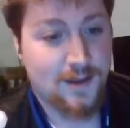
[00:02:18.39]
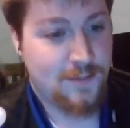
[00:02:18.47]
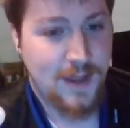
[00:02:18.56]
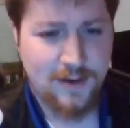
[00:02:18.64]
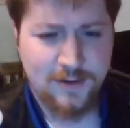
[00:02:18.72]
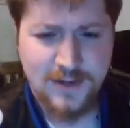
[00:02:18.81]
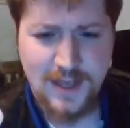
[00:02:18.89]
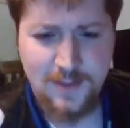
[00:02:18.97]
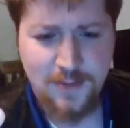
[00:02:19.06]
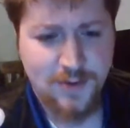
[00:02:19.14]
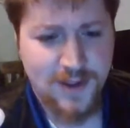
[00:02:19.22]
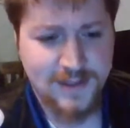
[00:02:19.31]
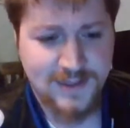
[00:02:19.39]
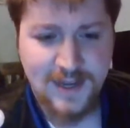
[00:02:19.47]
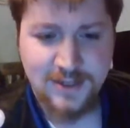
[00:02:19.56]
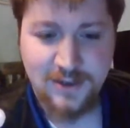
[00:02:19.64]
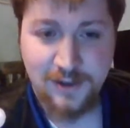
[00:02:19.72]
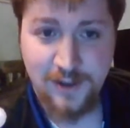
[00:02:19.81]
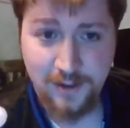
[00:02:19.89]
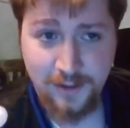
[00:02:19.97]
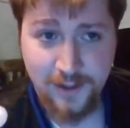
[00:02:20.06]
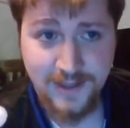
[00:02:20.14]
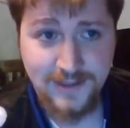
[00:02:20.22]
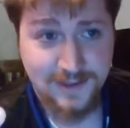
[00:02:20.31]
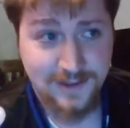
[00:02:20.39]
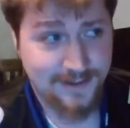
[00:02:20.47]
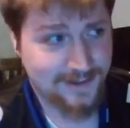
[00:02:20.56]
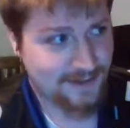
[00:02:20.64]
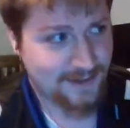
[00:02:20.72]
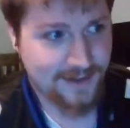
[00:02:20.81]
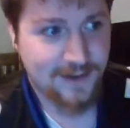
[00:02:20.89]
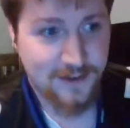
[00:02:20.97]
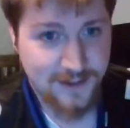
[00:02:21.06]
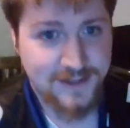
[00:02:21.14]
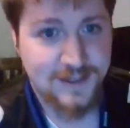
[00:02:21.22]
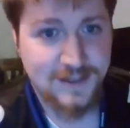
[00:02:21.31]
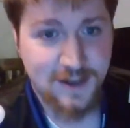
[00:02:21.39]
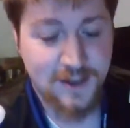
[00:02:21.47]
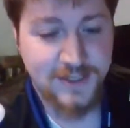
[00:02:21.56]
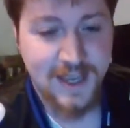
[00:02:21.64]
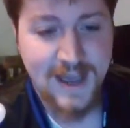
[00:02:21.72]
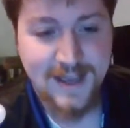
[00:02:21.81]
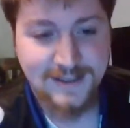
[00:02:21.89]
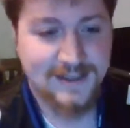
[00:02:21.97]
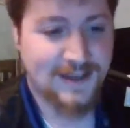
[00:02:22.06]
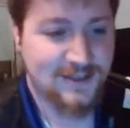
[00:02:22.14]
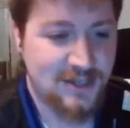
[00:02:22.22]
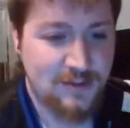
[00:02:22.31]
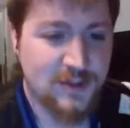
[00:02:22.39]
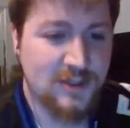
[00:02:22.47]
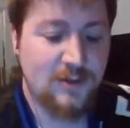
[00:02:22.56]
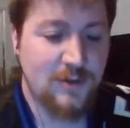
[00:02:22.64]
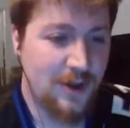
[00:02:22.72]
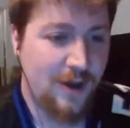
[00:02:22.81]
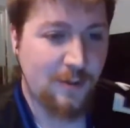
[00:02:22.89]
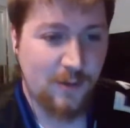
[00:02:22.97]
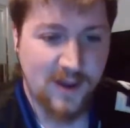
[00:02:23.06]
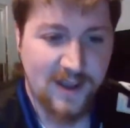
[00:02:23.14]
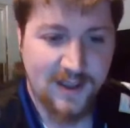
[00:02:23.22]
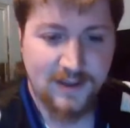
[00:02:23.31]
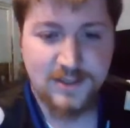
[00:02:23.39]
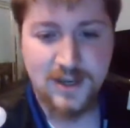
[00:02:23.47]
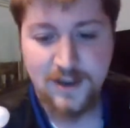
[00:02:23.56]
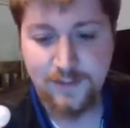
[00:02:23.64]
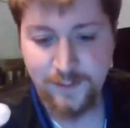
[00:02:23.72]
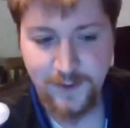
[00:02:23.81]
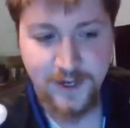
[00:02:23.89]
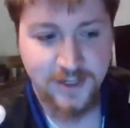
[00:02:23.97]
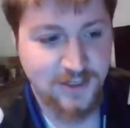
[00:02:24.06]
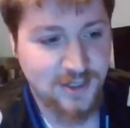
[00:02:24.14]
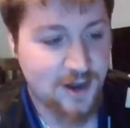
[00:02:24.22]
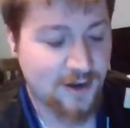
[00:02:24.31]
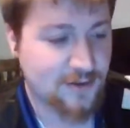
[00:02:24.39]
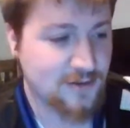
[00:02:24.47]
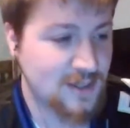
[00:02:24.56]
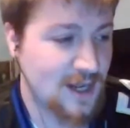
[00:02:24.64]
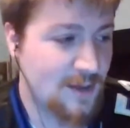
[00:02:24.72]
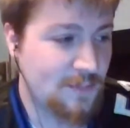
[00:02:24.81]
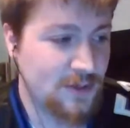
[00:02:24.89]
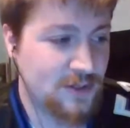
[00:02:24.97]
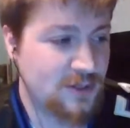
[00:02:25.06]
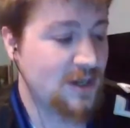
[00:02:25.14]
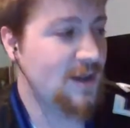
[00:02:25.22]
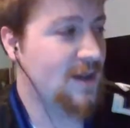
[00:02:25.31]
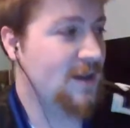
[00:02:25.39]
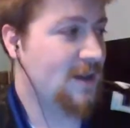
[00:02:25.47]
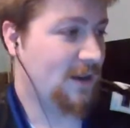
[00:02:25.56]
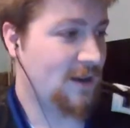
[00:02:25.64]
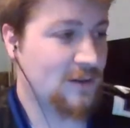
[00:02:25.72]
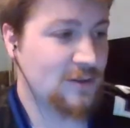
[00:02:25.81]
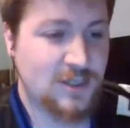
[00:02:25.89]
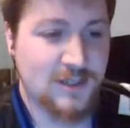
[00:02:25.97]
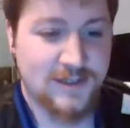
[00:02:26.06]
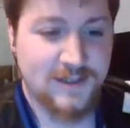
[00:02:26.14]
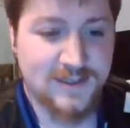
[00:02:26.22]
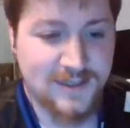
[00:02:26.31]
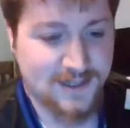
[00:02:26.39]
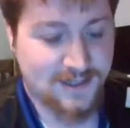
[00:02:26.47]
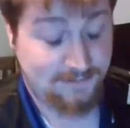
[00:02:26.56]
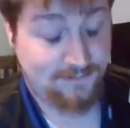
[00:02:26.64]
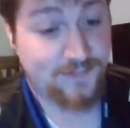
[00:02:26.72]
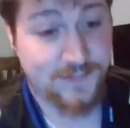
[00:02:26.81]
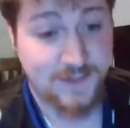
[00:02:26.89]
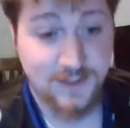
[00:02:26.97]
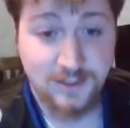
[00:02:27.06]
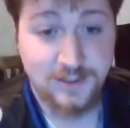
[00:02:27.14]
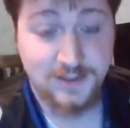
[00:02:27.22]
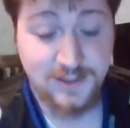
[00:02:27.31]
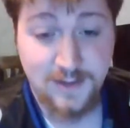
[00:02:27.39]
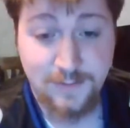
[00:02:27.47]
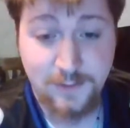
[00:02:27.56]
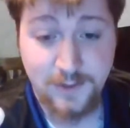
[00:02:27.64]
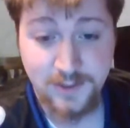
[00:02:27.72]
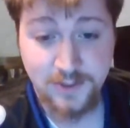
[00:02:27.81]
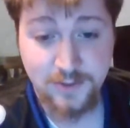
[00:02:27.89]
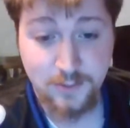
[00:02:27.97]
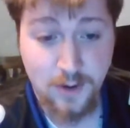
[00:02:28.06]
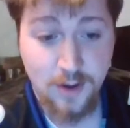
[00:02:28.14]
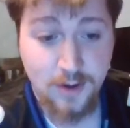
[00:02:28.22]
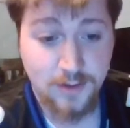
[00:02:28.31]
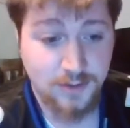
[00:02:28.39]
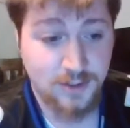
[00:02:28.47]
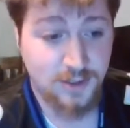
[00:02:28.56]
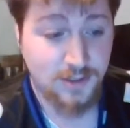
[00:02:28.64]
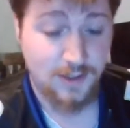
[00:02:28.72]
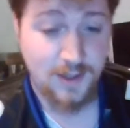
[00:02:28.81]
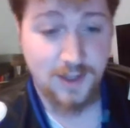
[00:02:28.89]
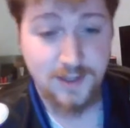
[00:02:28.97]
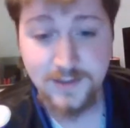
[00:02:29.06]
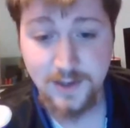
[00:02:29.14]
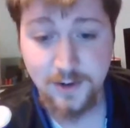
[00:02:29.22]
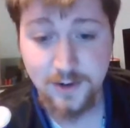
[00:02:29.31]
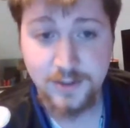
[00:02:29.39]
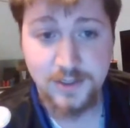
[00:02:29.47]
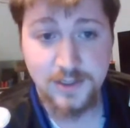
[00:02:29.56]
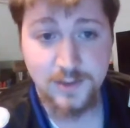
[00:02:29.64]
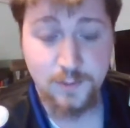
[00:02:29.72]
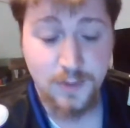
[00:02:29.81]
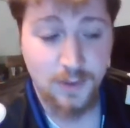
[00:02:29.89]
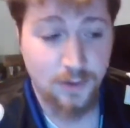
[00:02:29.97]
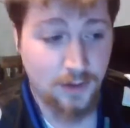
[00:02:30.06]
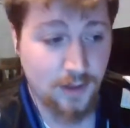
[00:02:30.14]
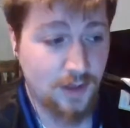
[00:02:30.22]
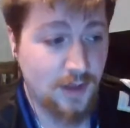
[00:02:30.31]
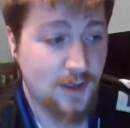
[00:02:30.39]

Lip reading: Making her debut against Angela Hill, that's a tall task. She was doing all right. She got finished, doctor stoppage. She's definitely strong. She hits hard. She's built.